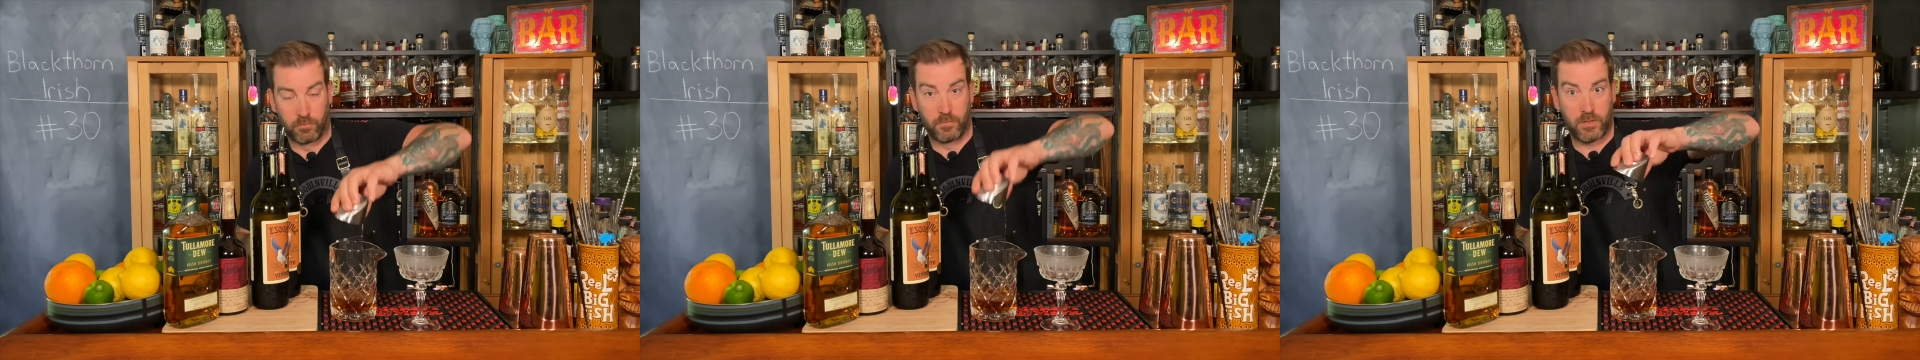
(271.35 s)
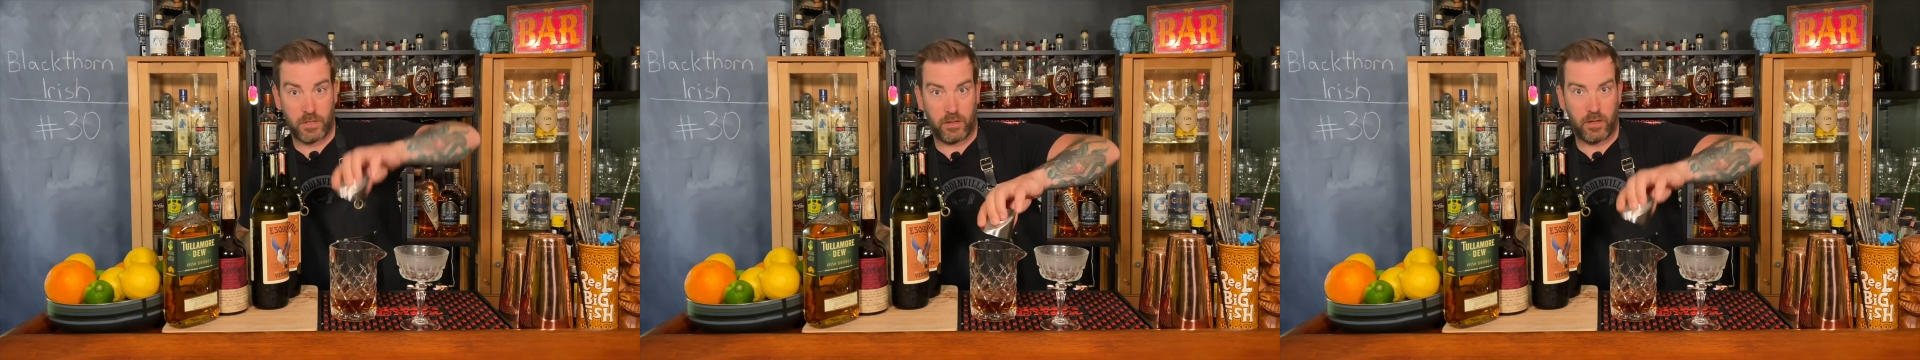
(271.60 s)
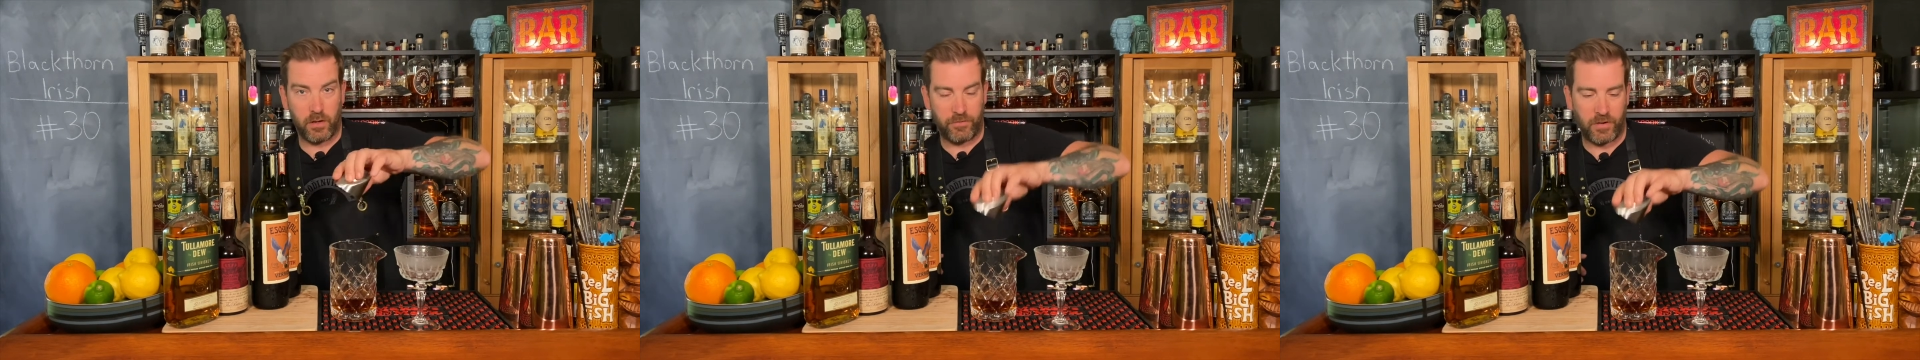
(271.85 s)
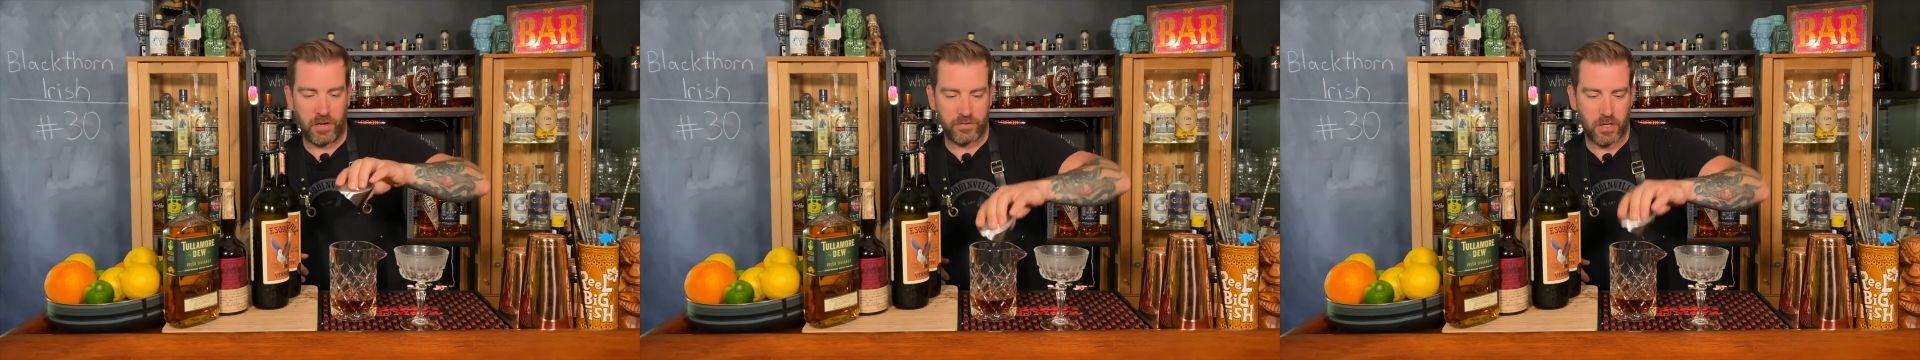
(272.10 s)
Say that
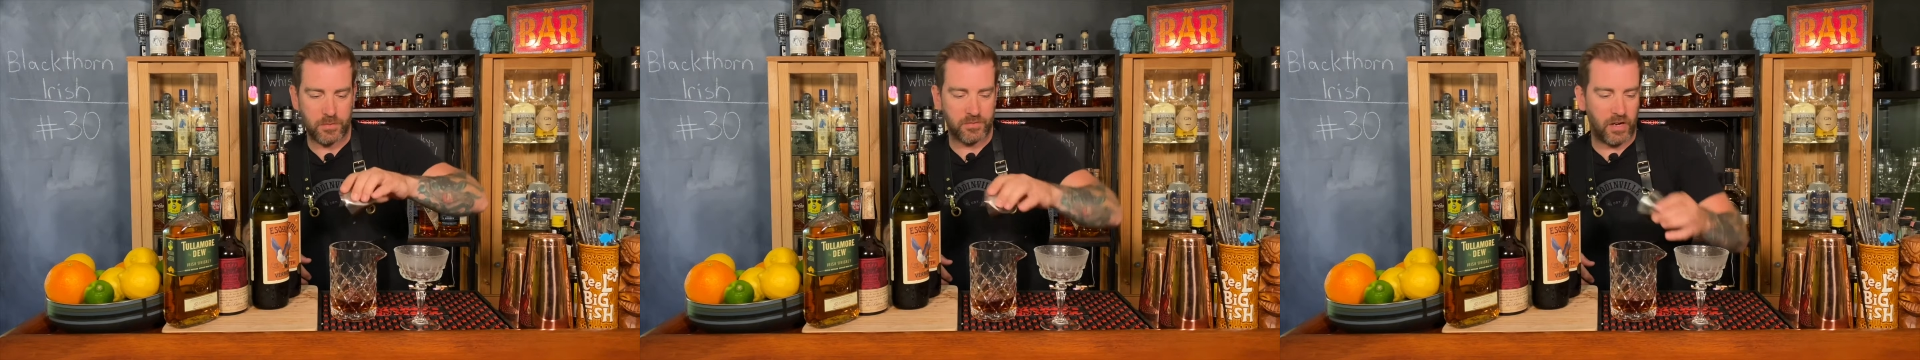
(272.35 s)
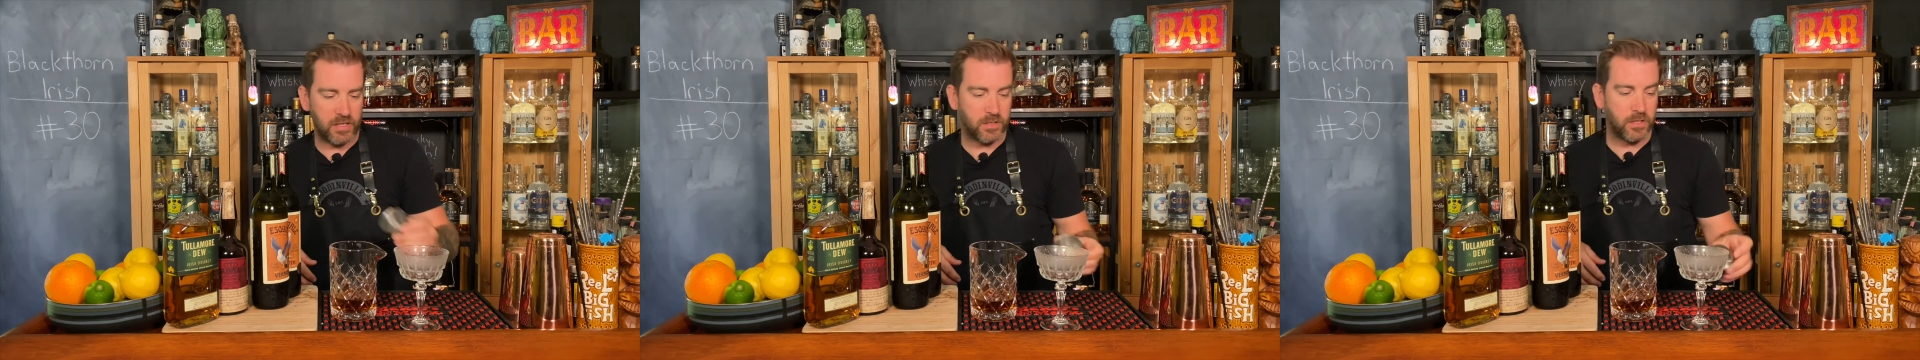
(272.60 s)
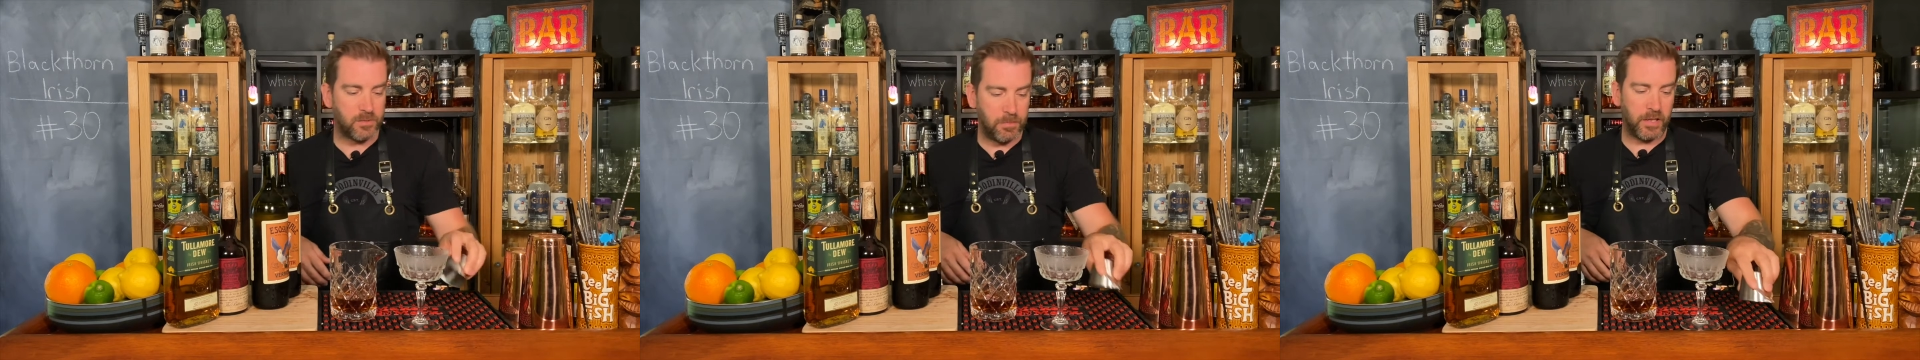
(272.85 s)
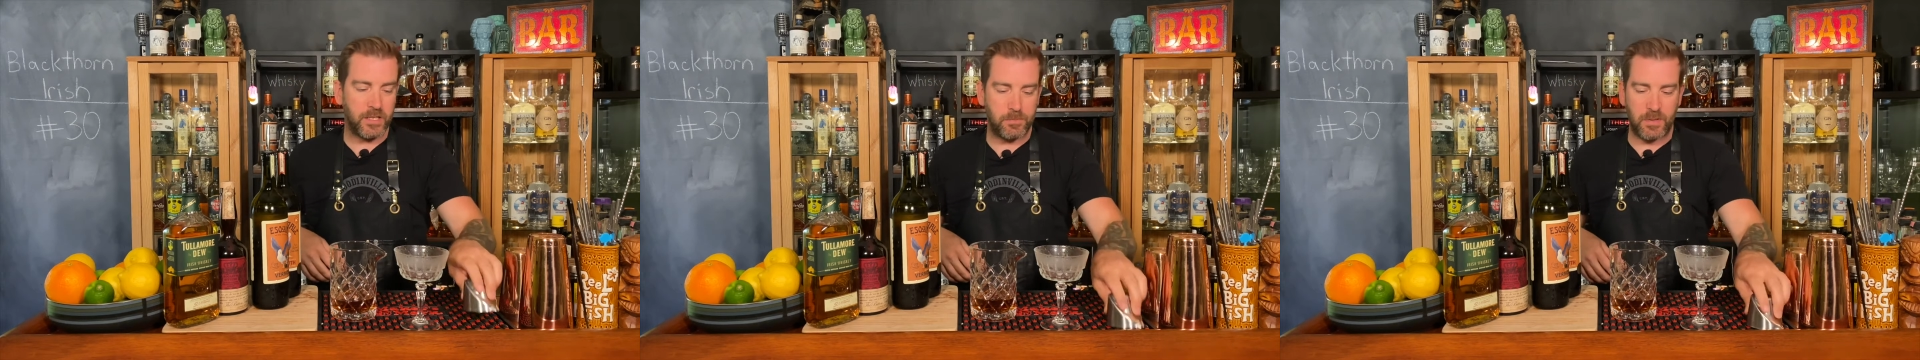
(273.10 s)
5 times fast.
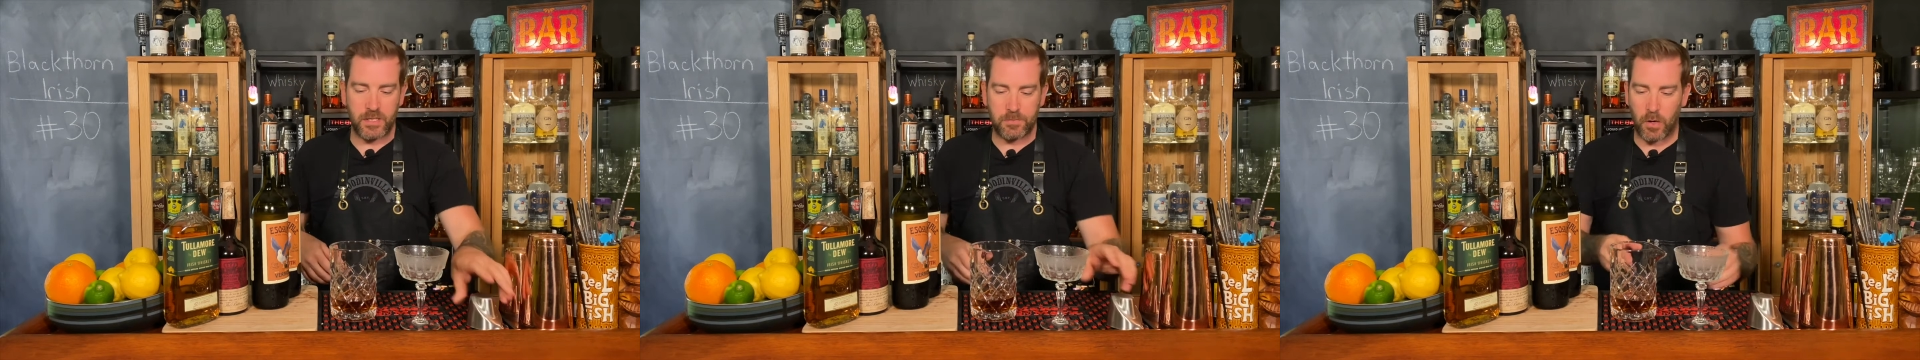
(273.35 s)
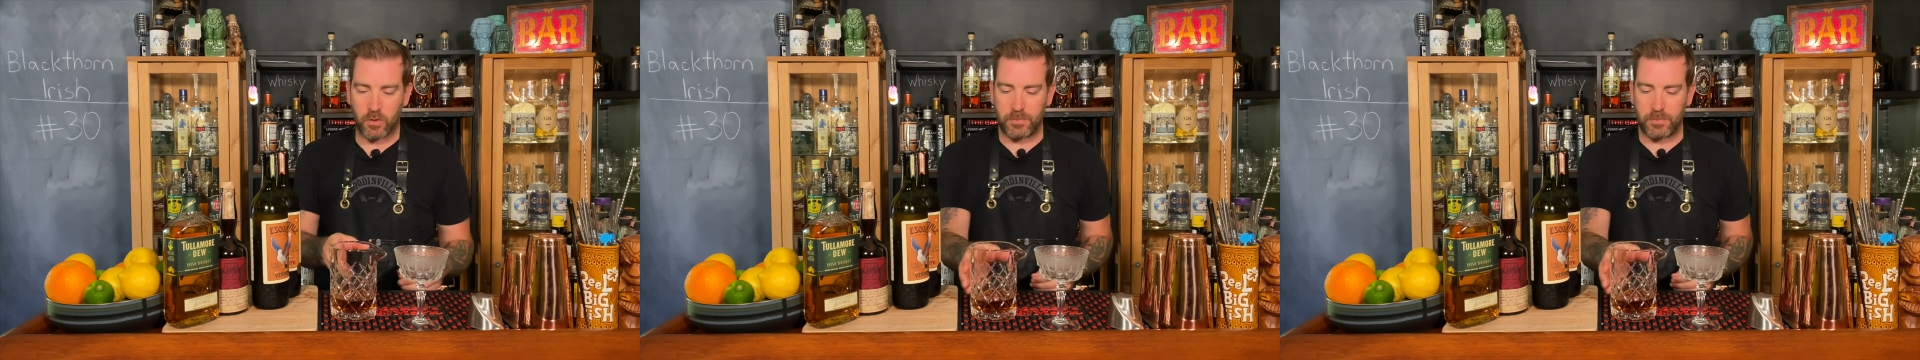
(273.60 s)
Spilly speed spout,